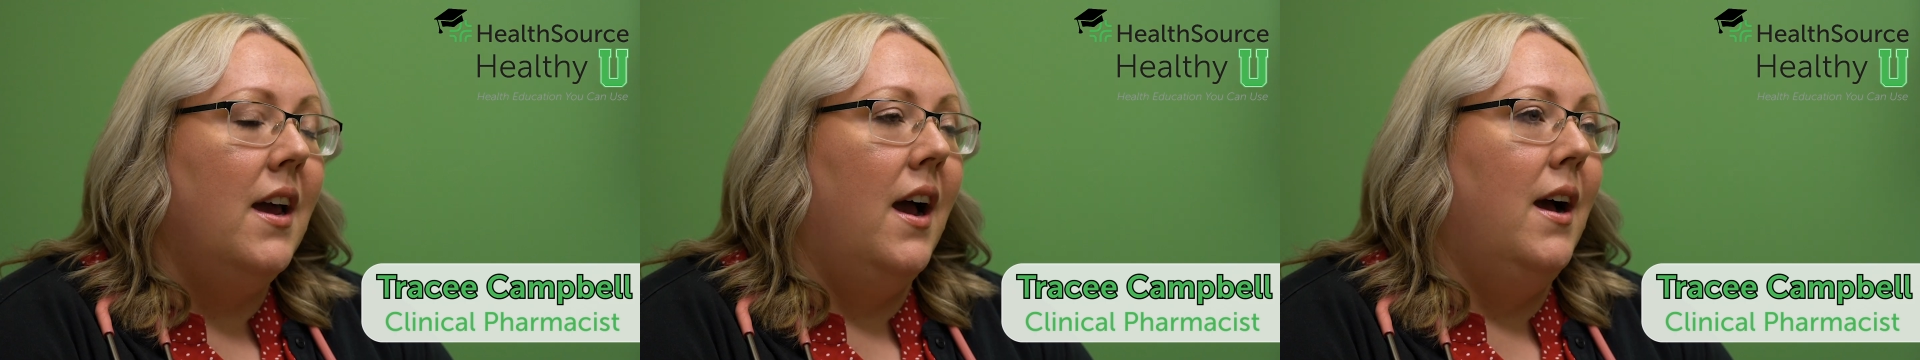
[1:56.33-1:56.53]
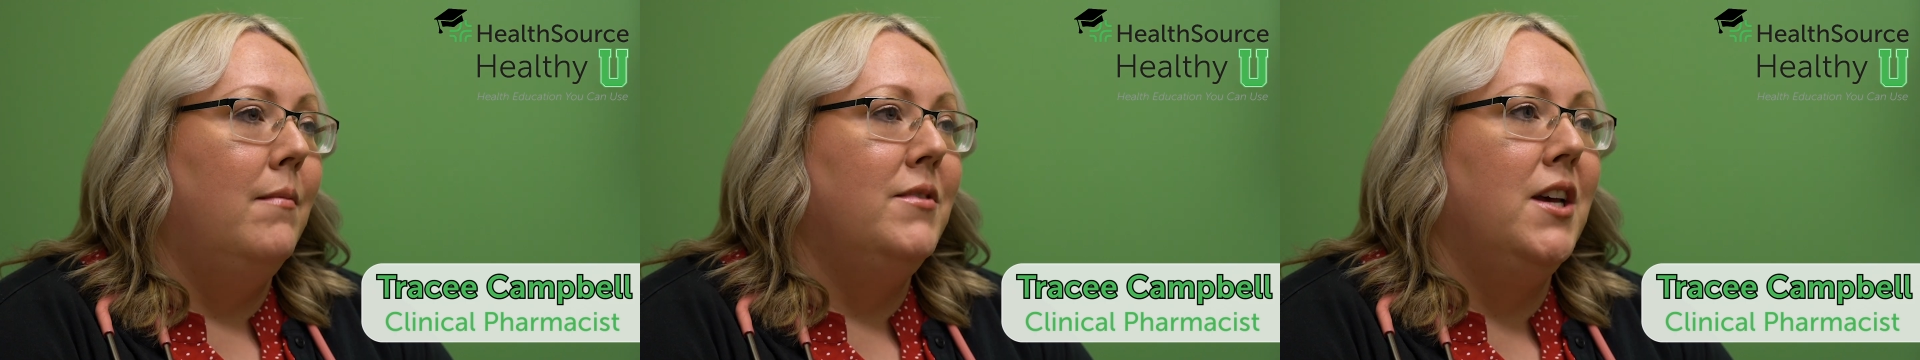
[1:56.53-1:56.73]

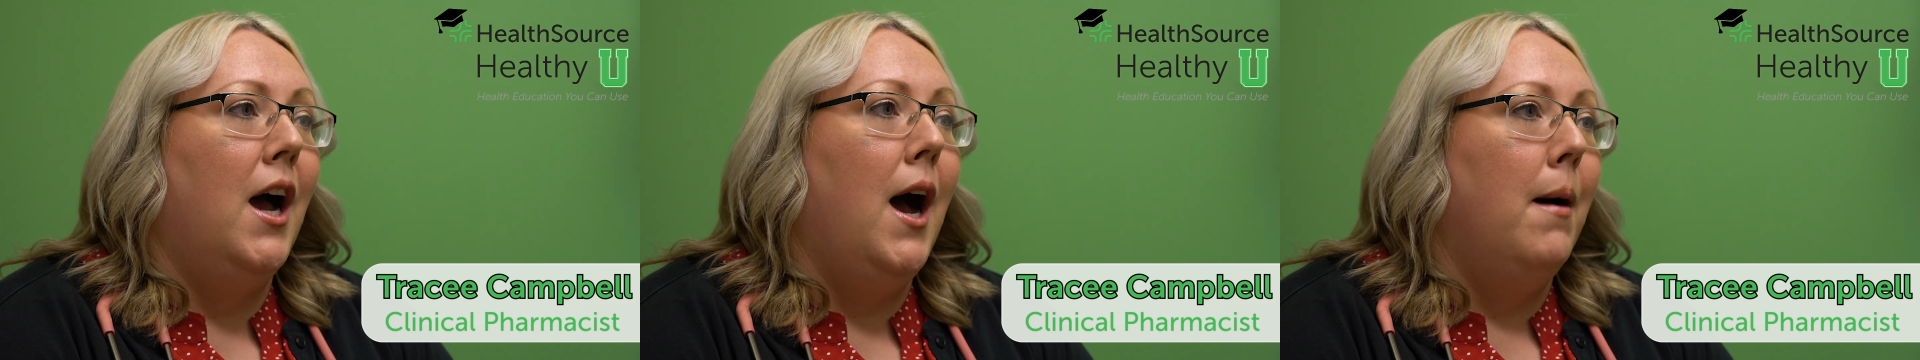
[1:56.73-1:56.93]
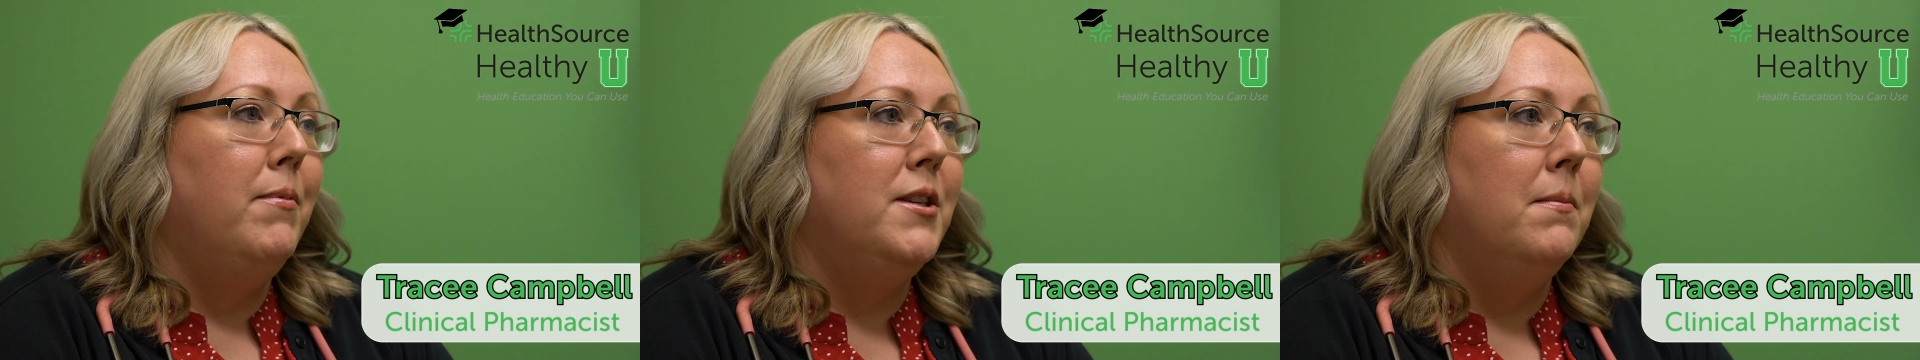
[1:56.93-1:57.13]
to
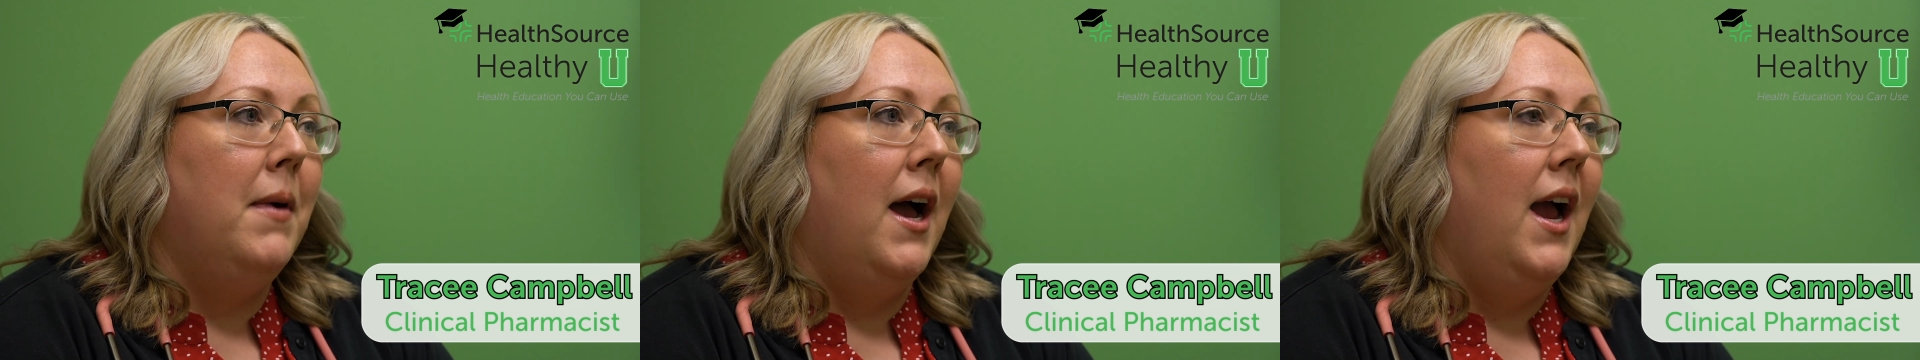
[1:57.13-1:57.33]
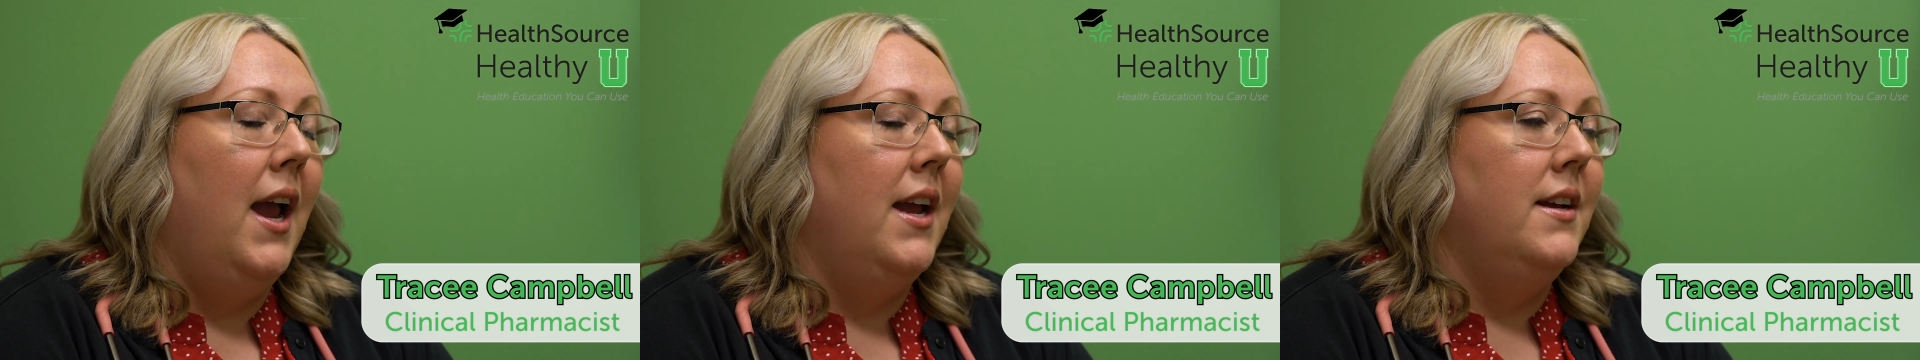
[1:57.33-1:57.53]

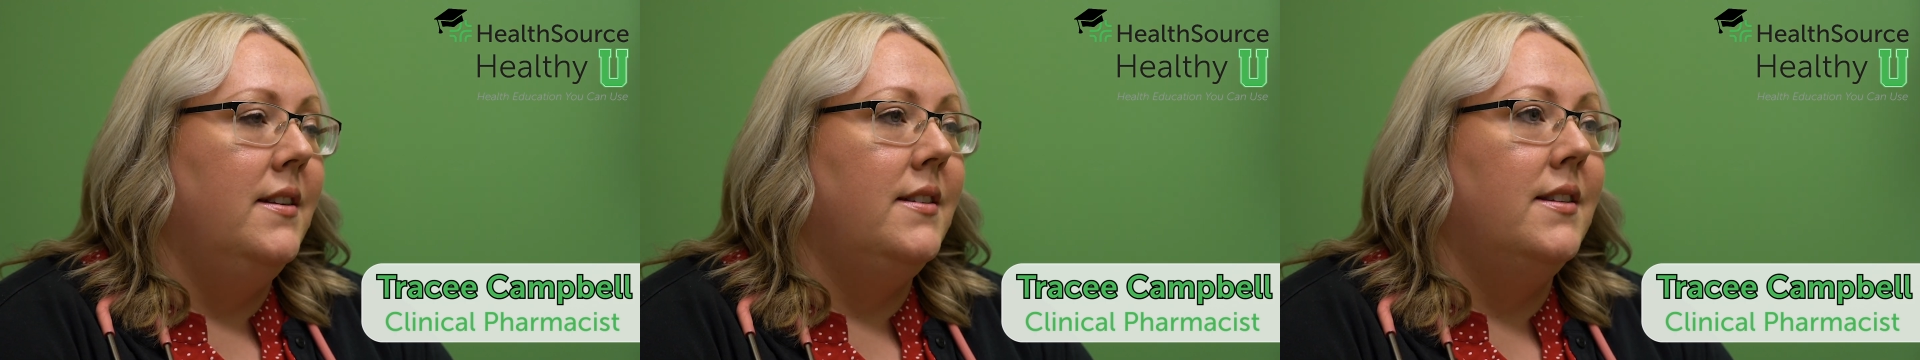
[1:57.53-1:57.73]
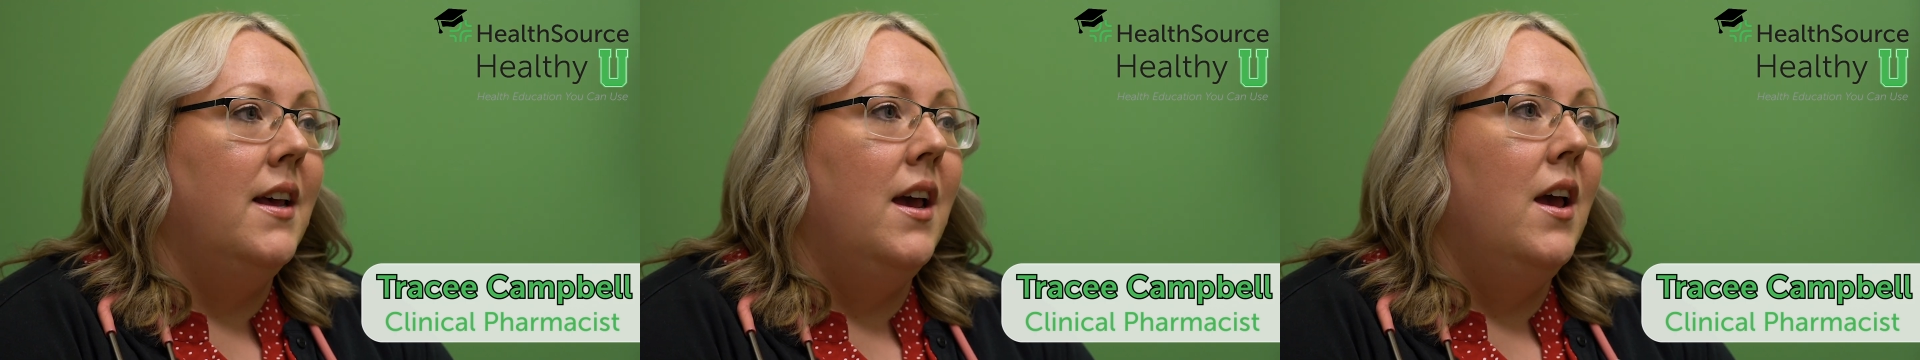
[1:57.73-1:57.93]

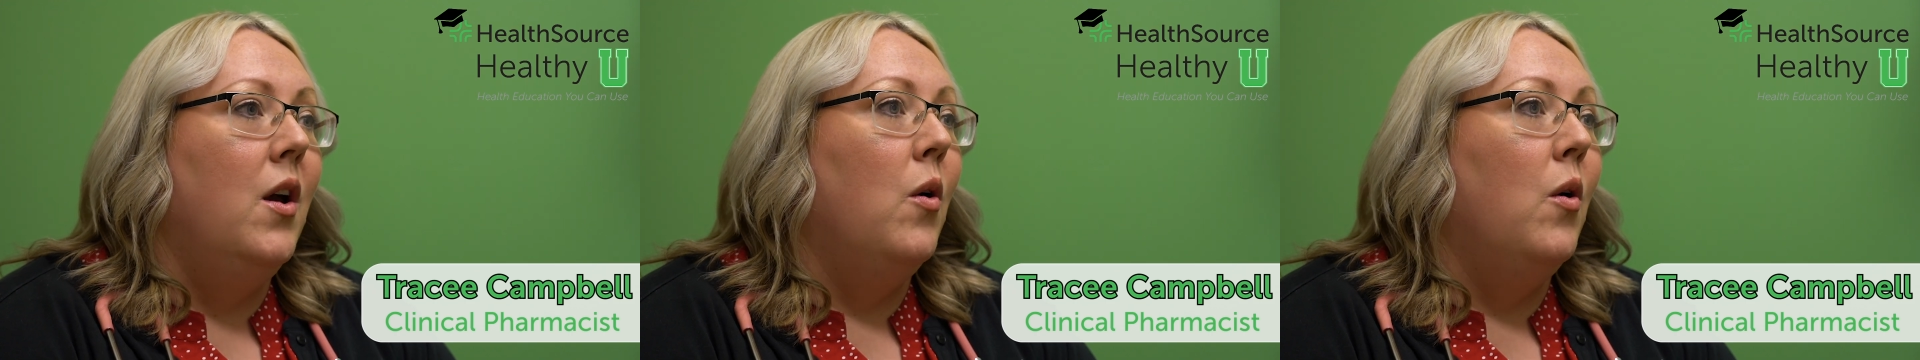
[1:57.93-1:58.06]
optimize